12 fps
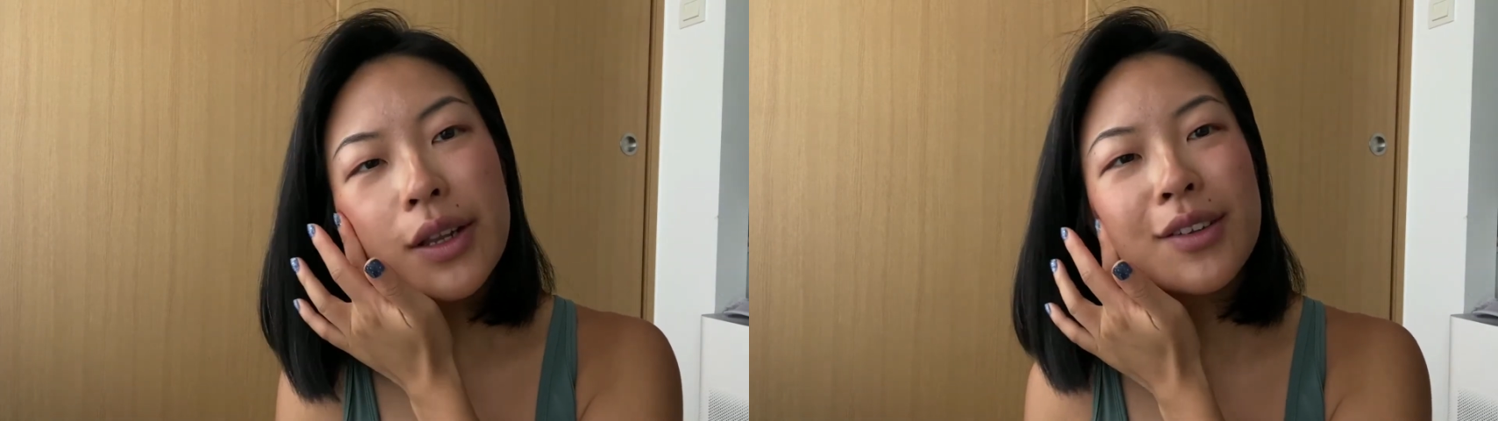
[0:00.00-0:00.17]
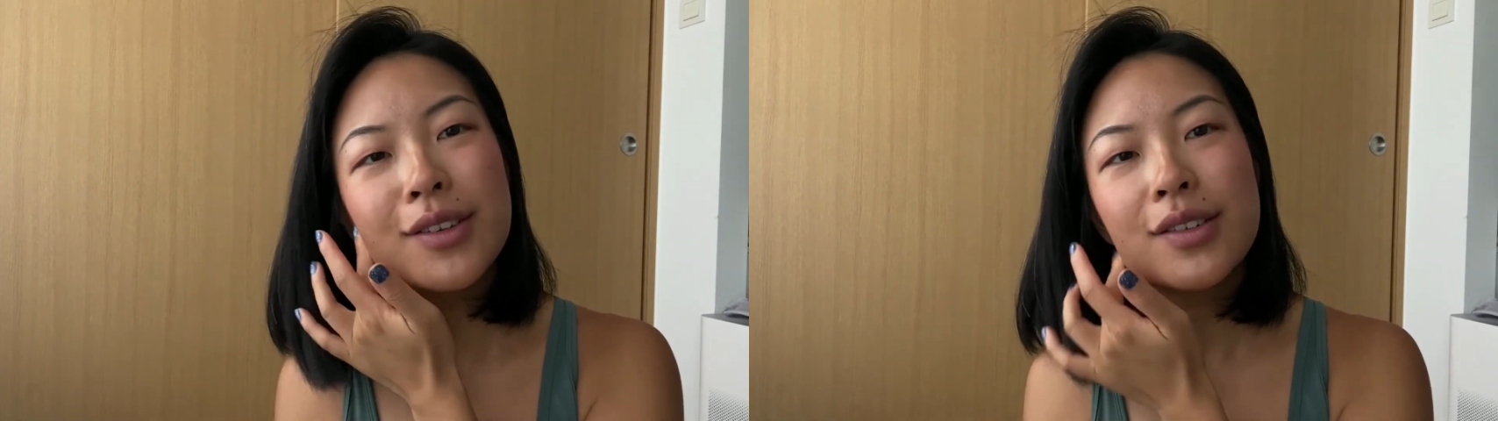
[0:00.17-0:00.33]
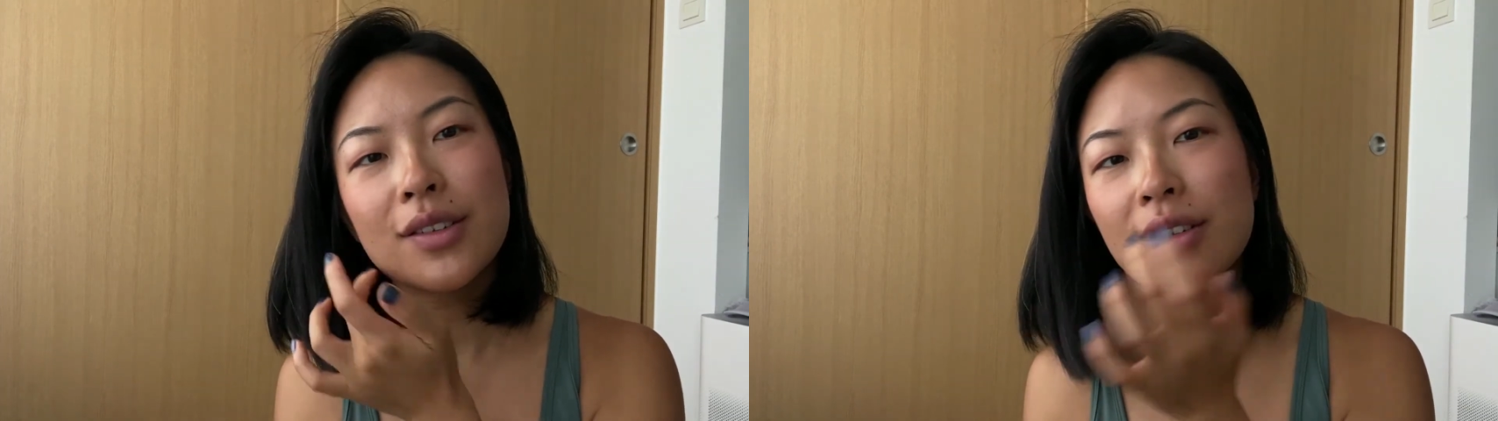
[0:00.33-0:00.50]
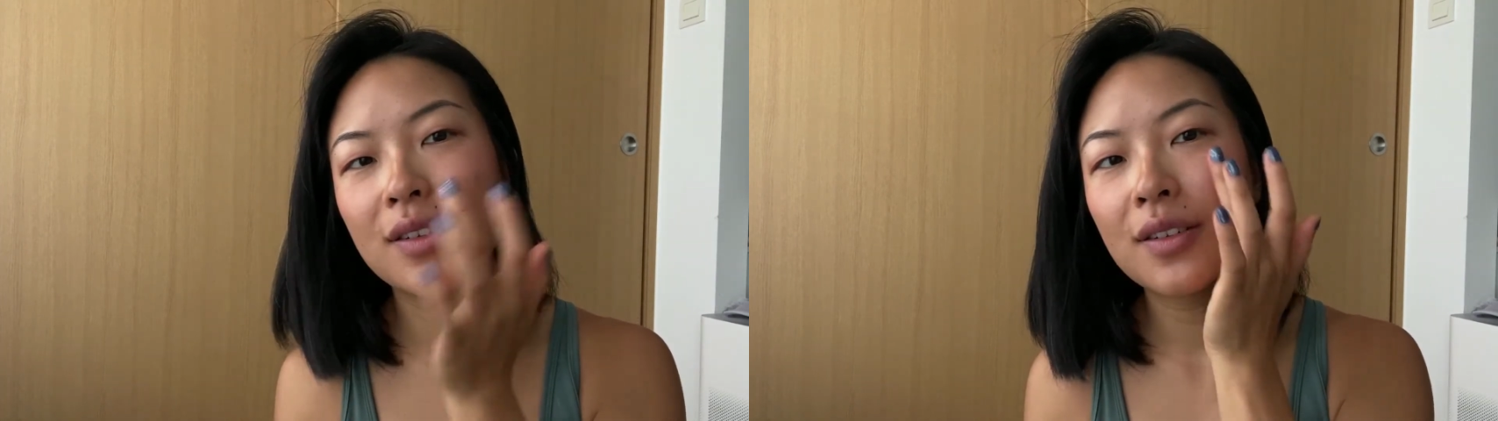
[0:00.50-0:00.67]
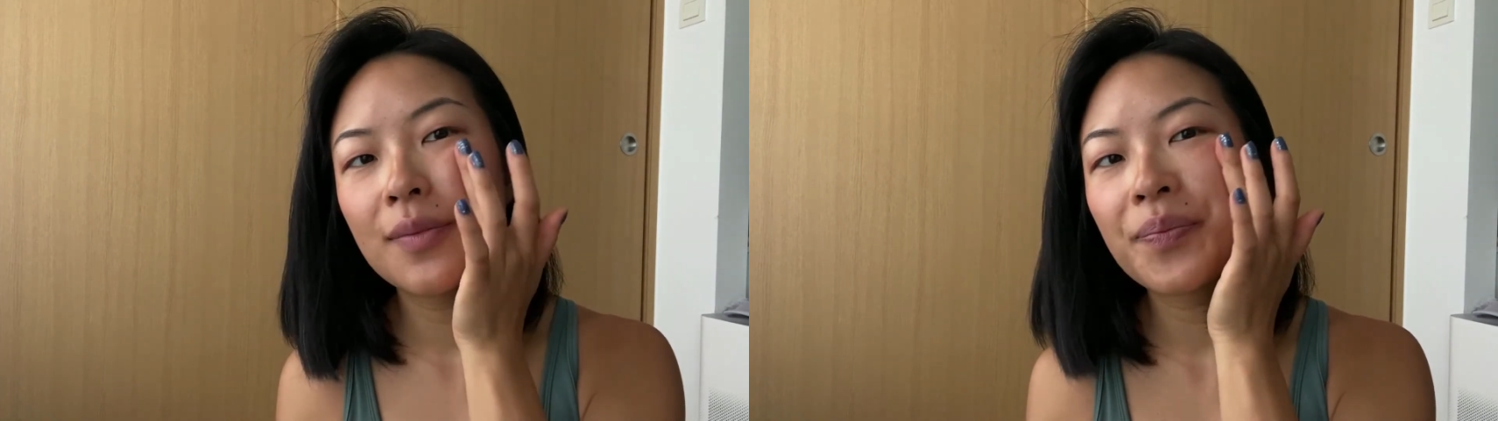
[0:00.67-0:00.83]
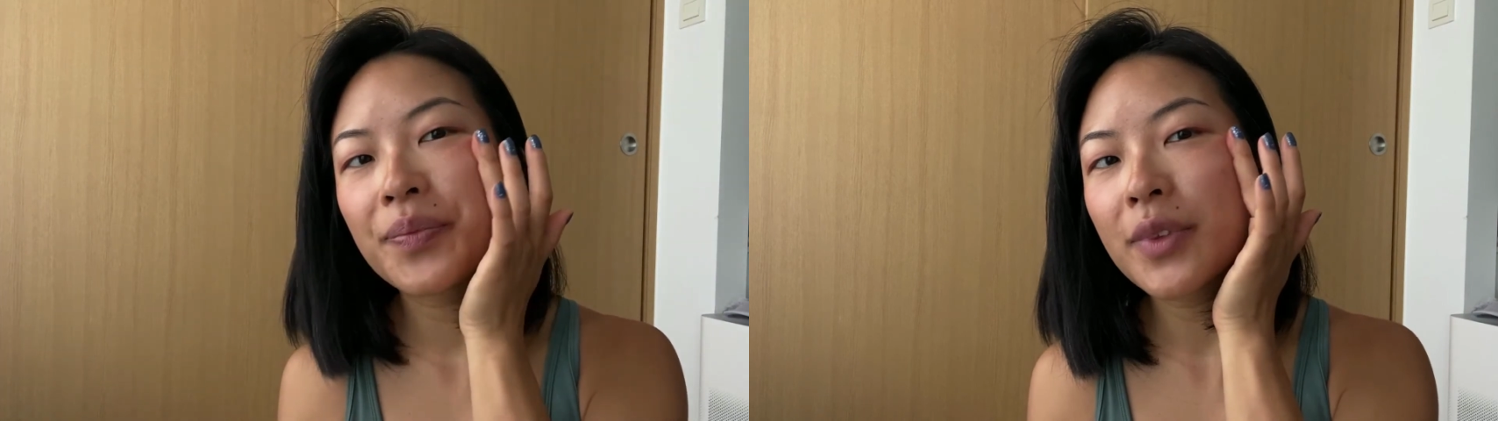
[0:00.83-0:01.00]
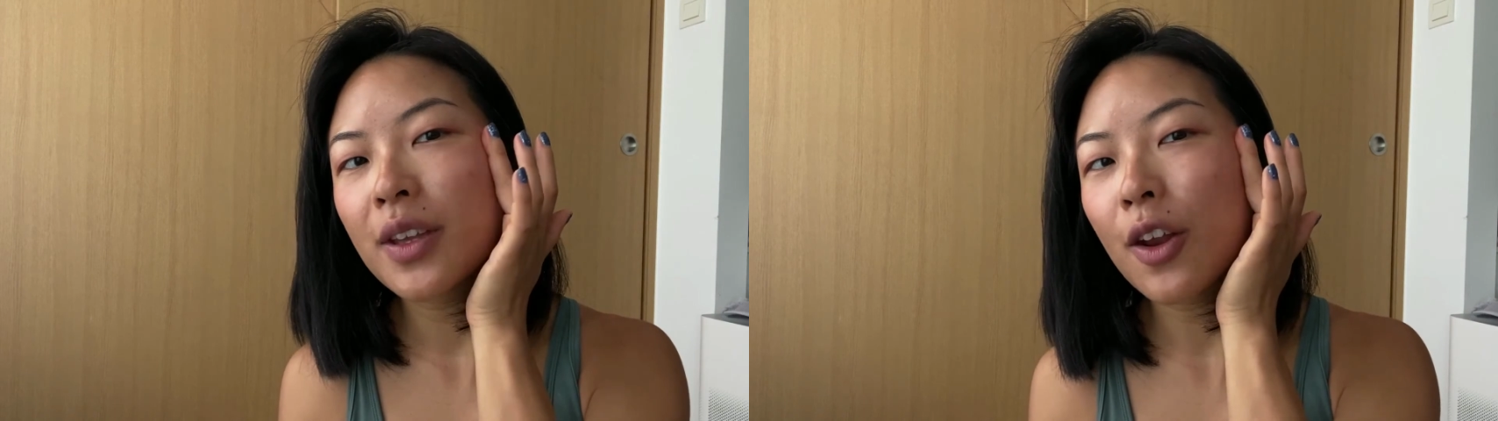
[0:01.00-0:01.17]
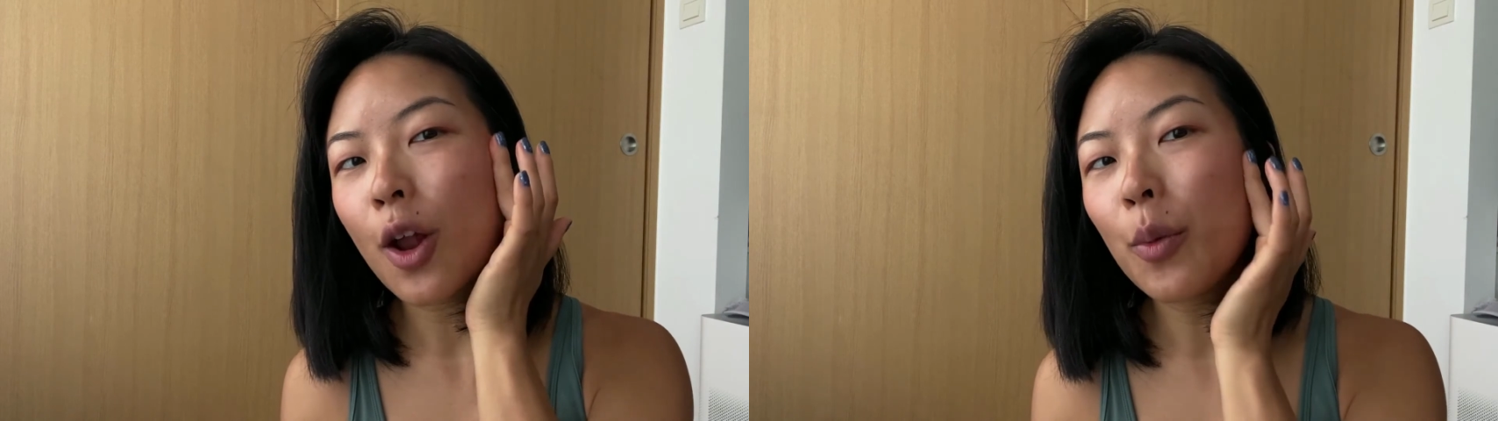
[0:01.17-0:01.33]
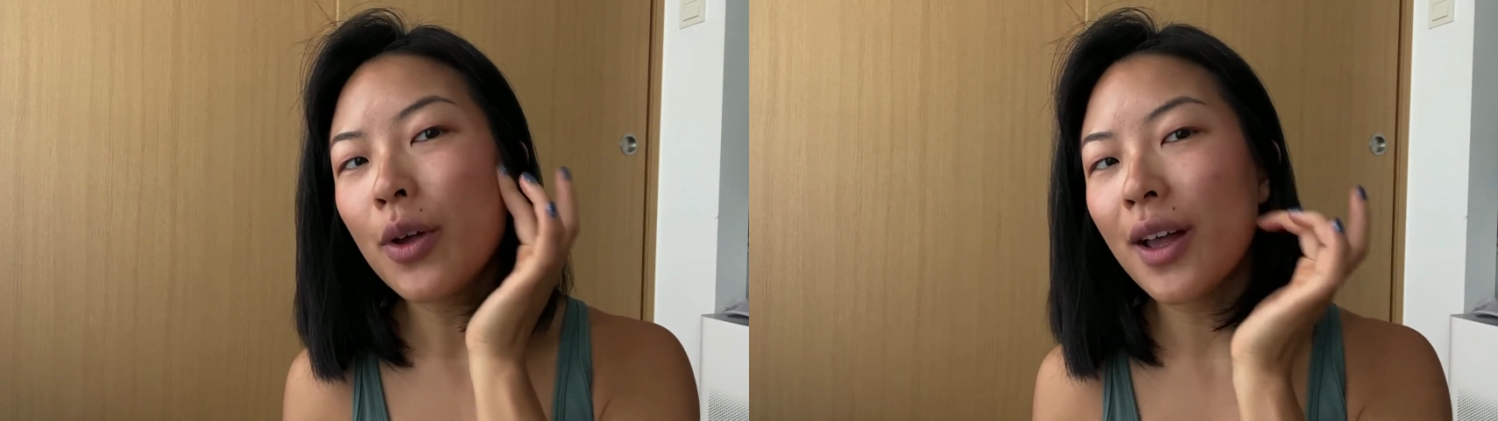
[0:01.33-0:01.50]
And
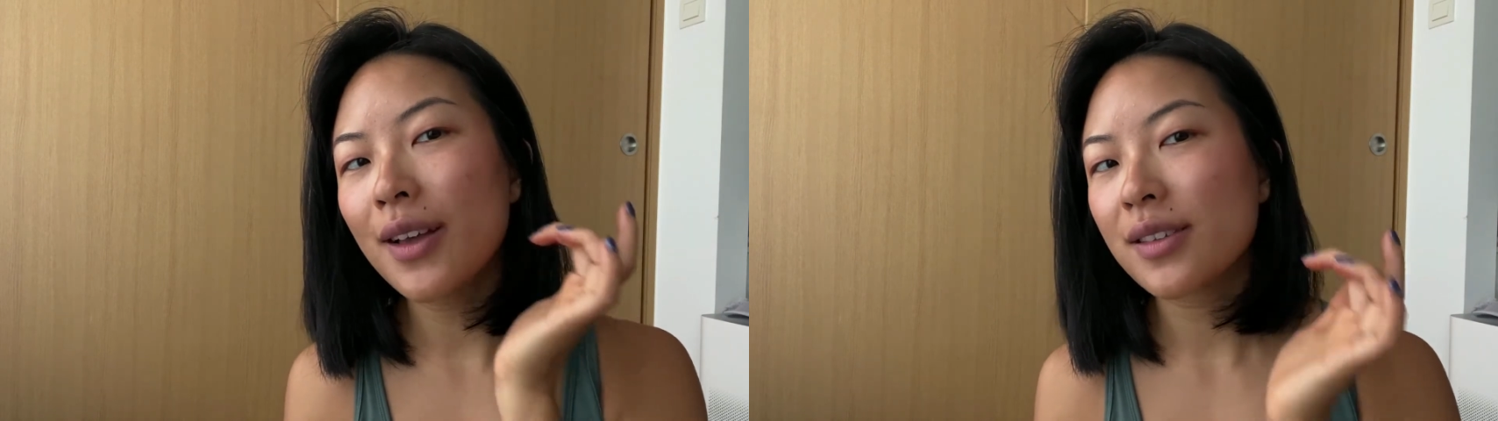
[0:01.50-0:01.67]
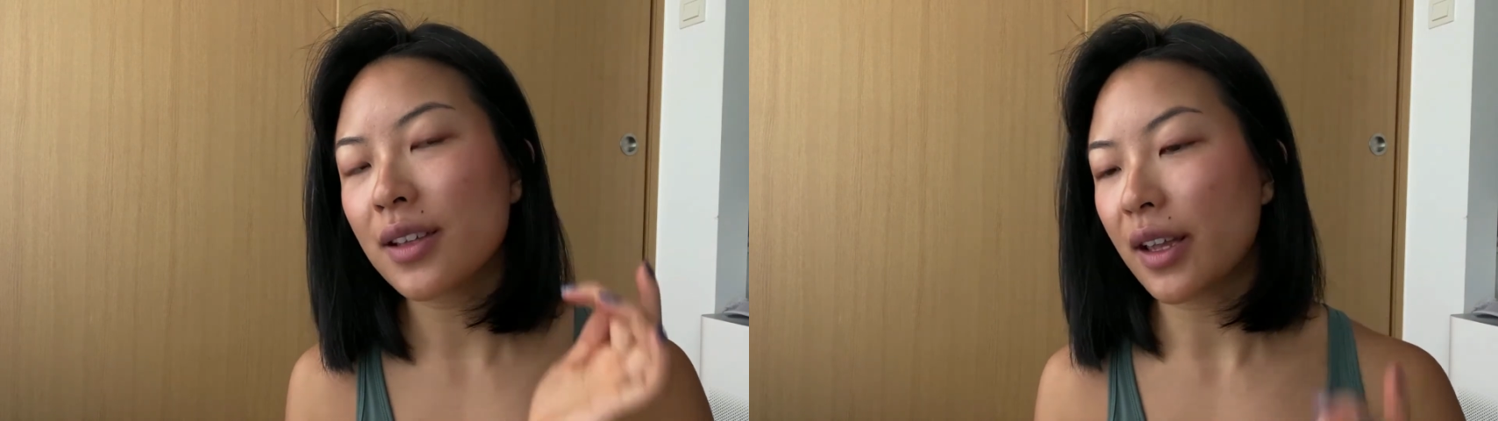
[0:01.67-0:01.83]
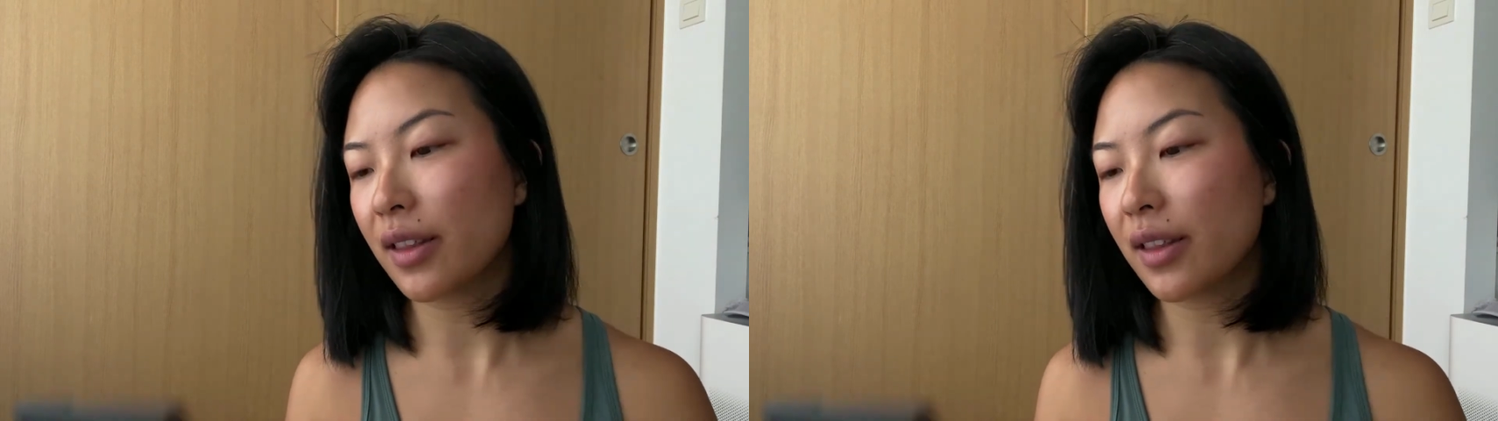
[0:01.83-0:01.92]
it almost has